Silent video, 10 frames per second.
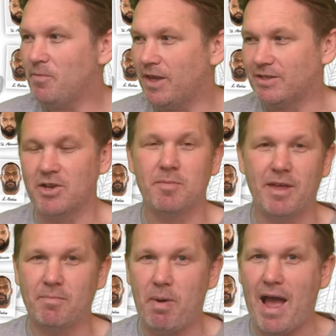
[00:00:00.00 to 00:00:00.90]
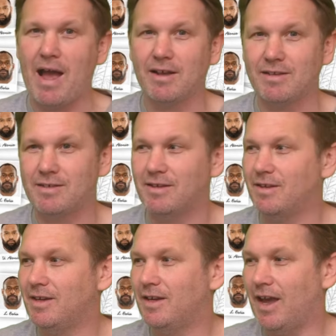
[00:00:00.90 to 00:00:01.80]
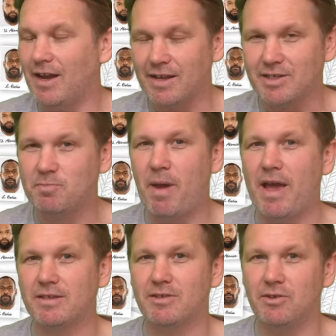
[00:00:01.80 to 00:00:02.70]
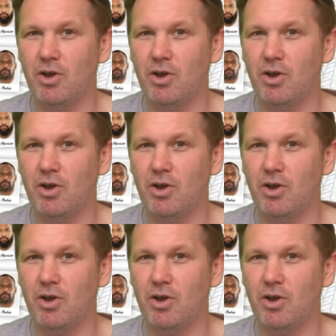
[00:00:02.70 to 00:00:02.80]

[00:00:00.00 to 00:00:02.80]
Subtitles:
It's going to be packed. An expectant